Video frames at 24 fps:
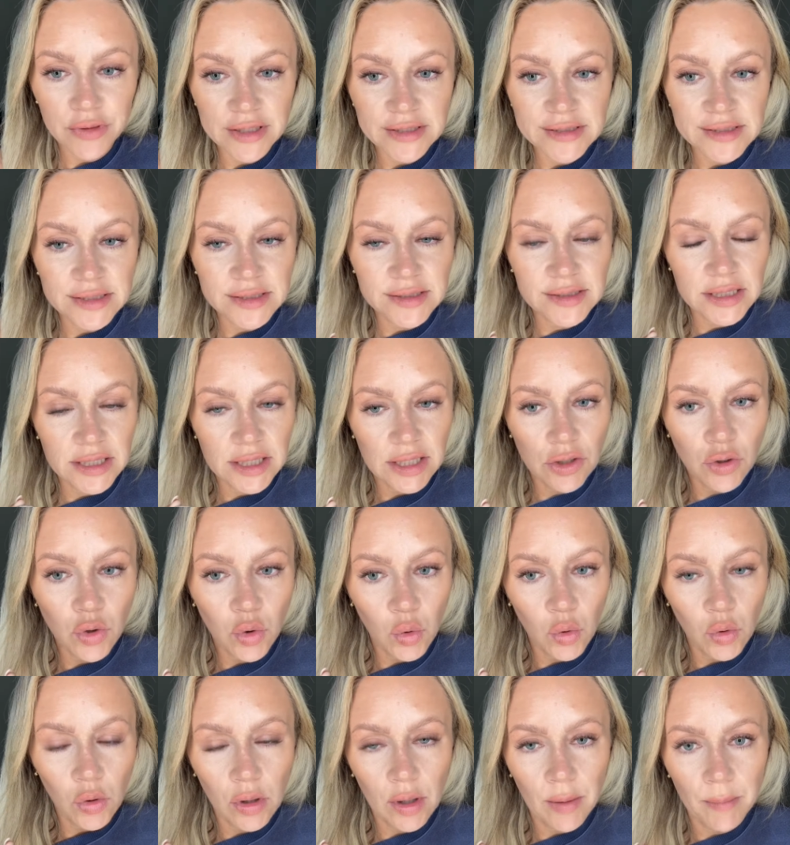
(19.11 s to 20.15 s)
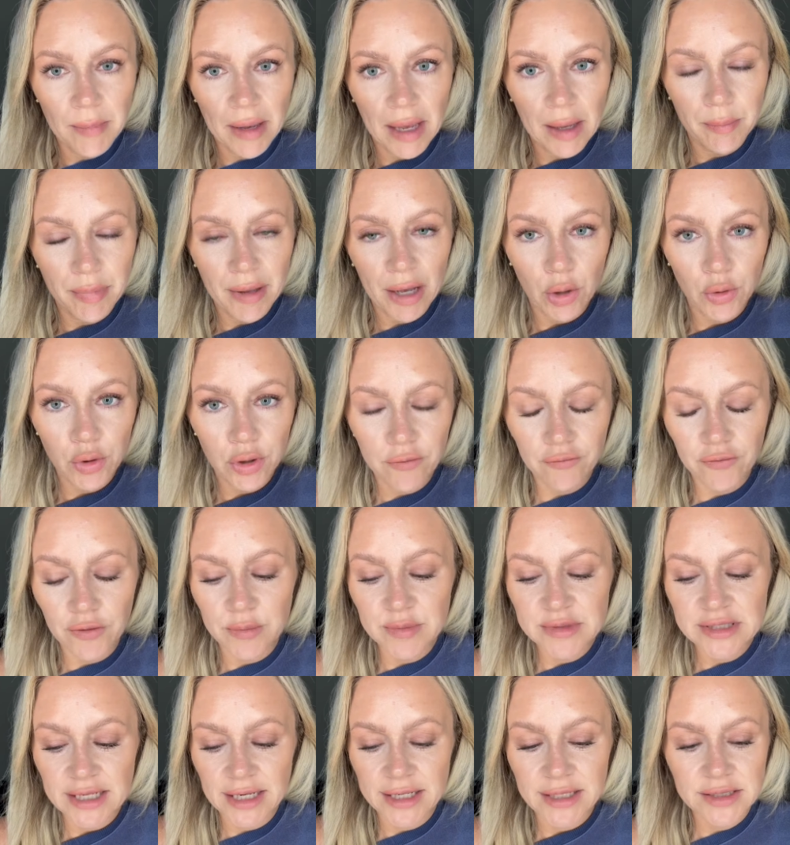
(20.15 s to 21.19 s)
This is the Cool Matte Powder
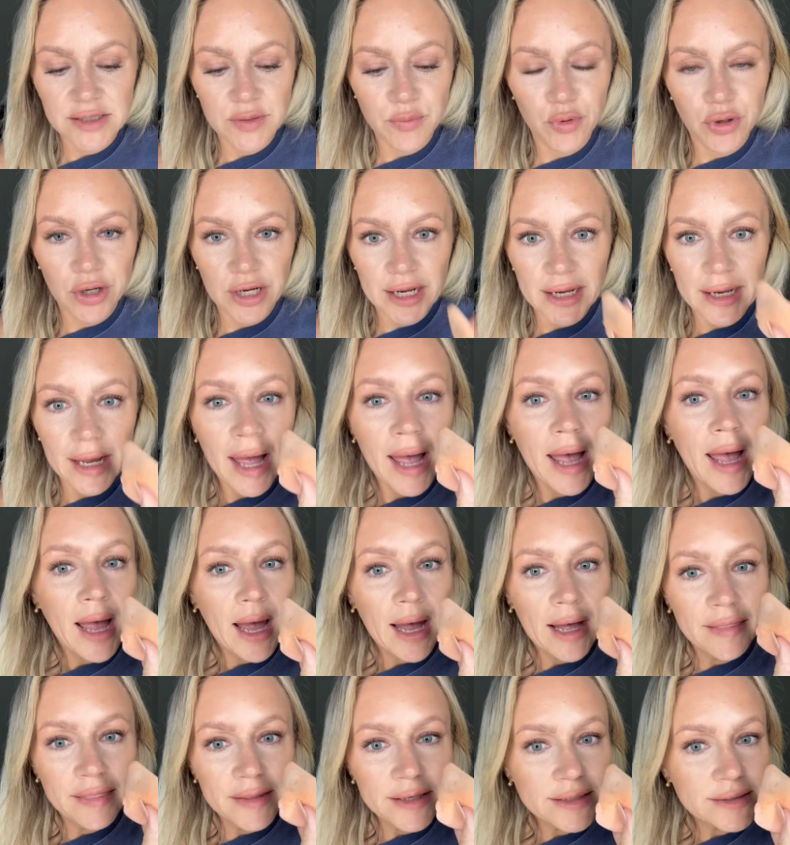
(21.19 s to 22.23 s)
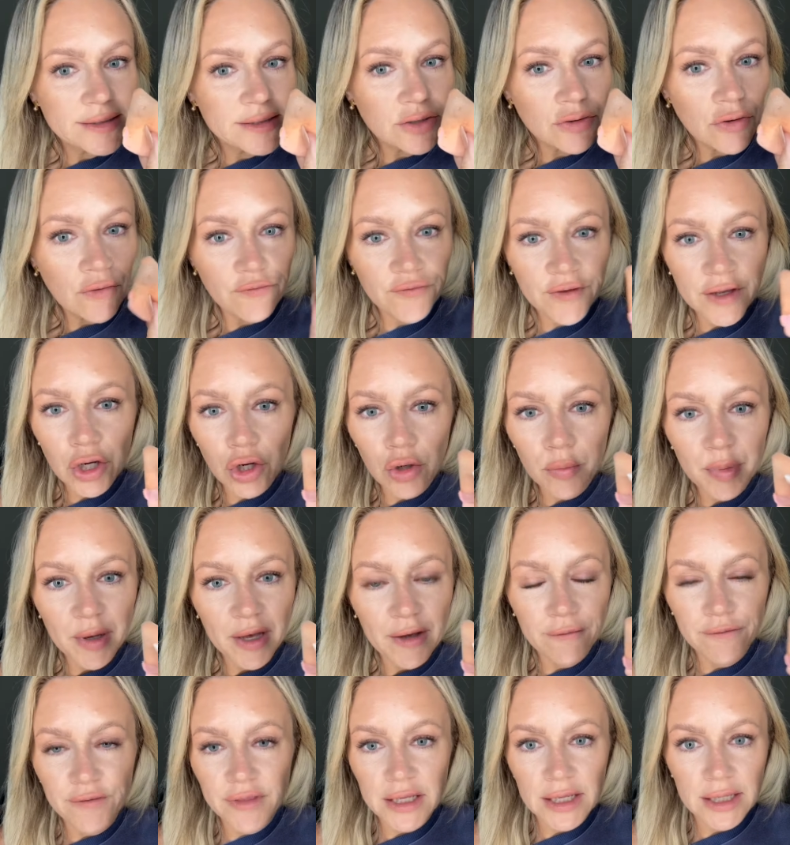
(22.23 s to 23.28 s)
from Science of Pretty, and these little finger
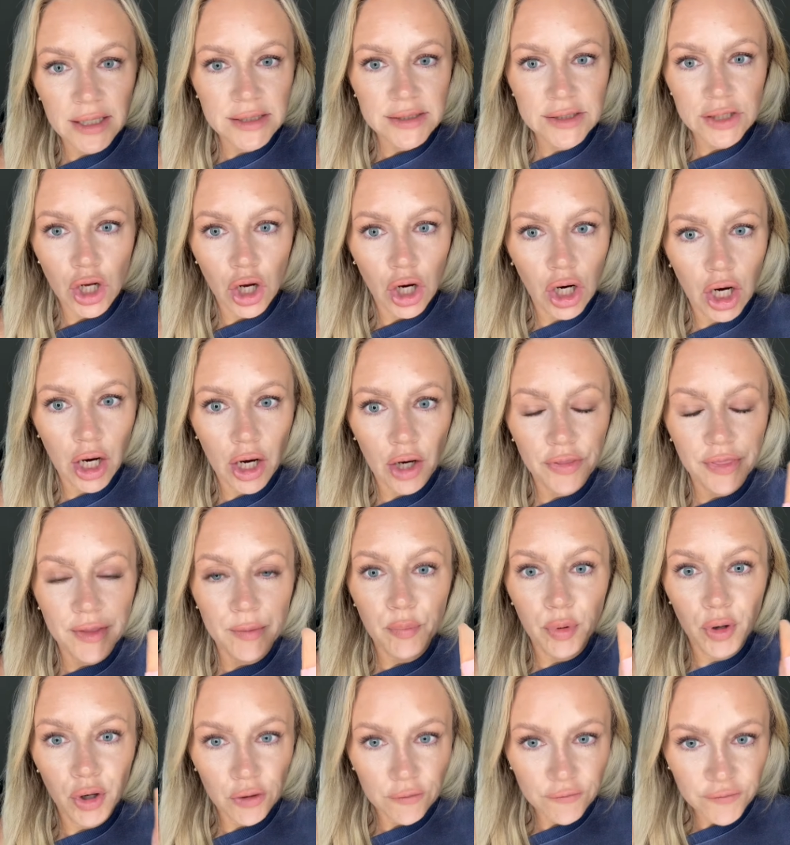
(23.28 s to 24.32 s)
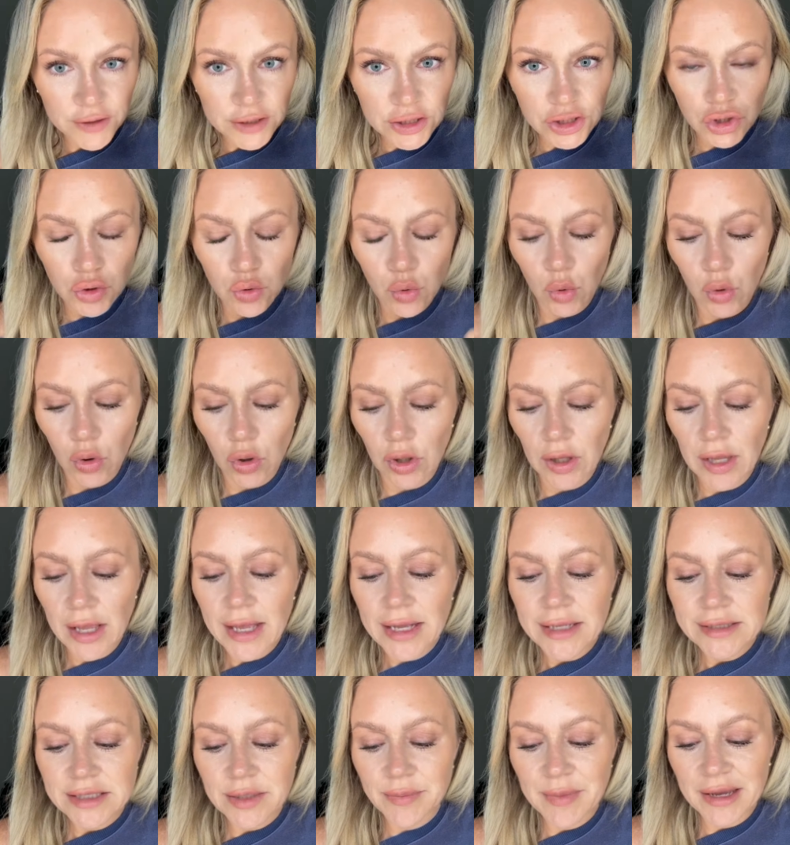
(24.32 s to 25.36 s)
puff things are the perfect tool
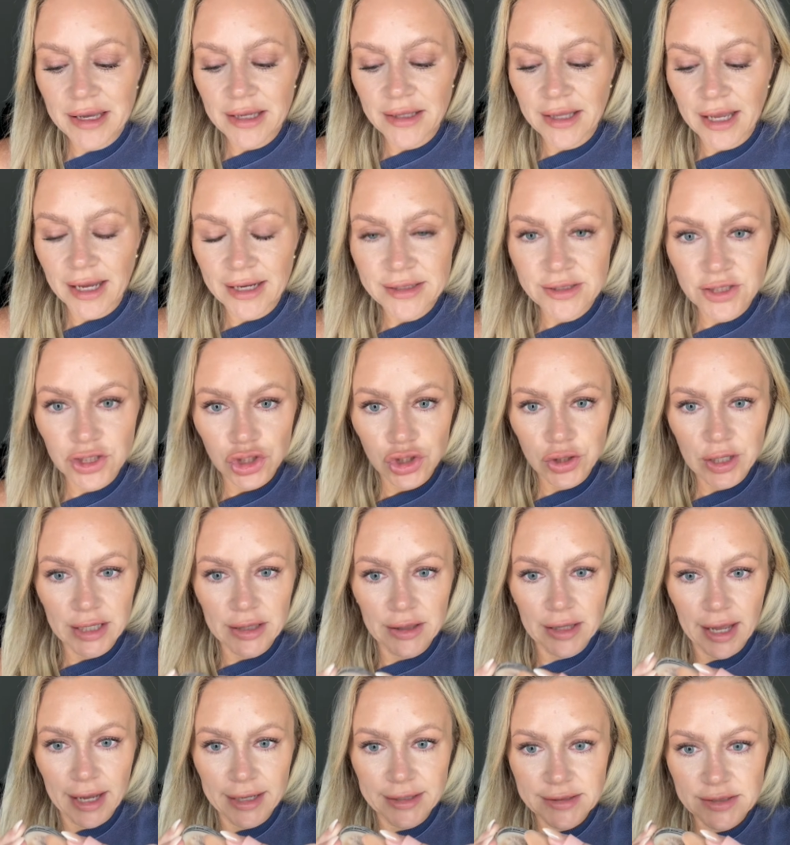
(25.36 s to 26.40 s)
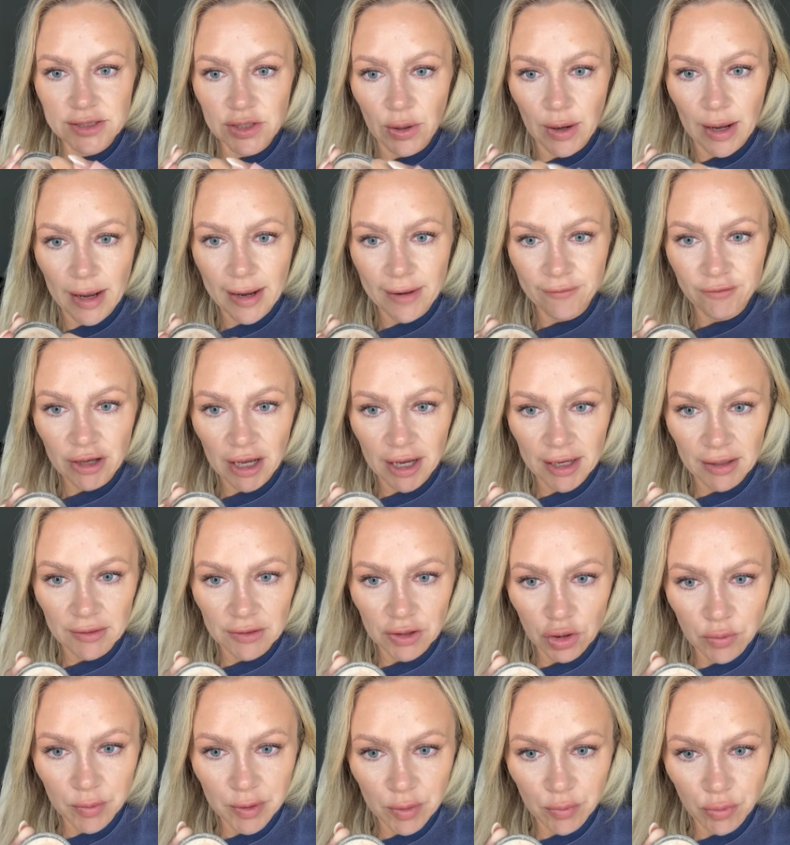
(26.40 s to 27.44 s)
to make a nice straight line. So I've got a
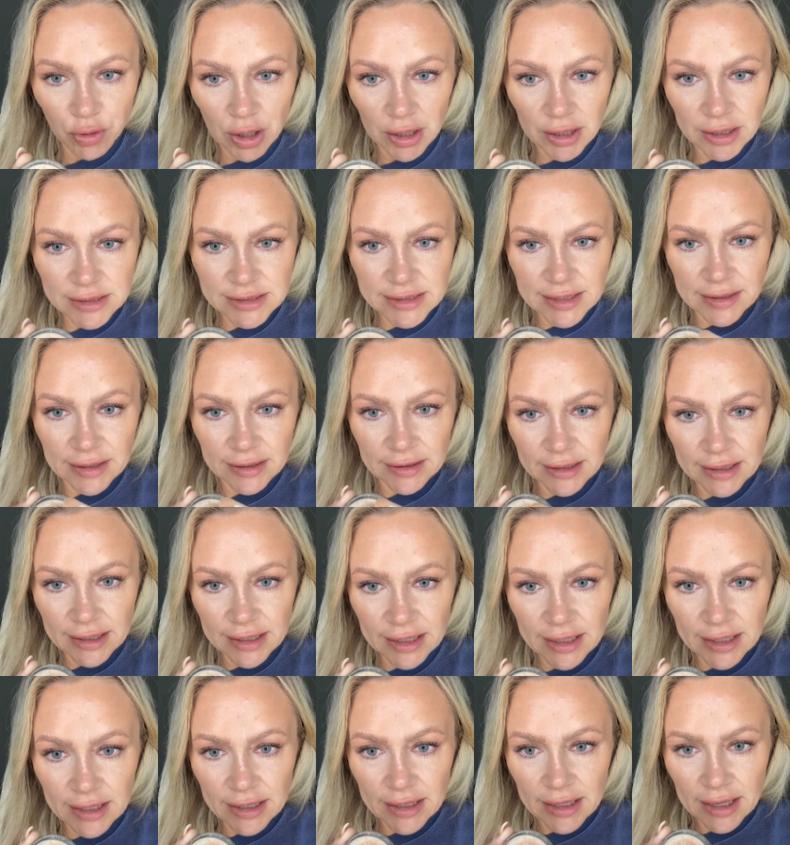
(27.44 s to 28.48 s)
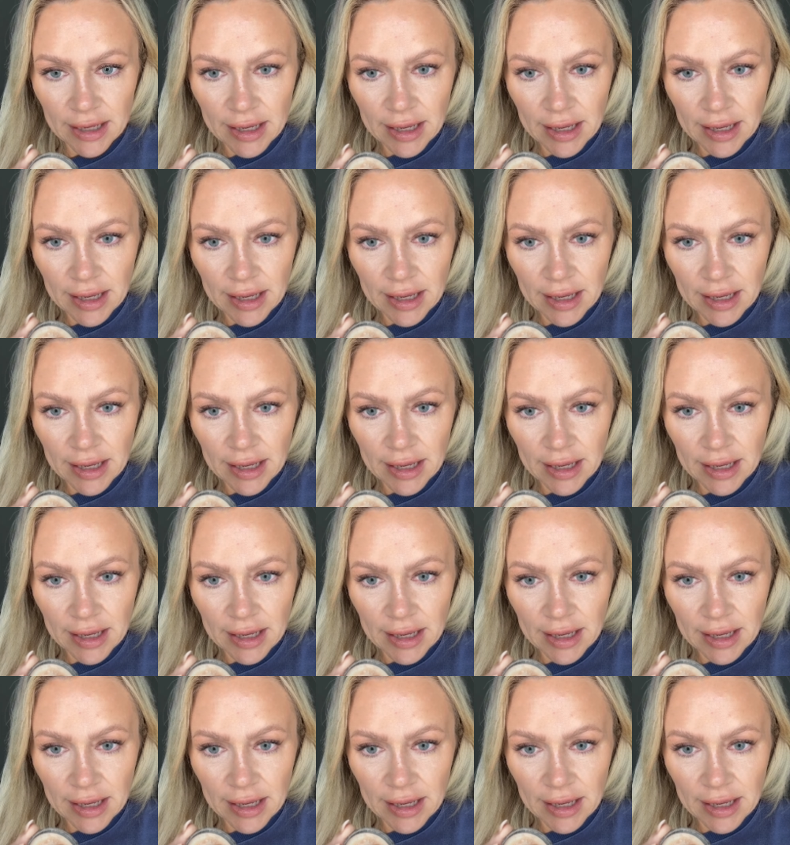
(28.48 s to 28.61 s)
little bit of product in the lid.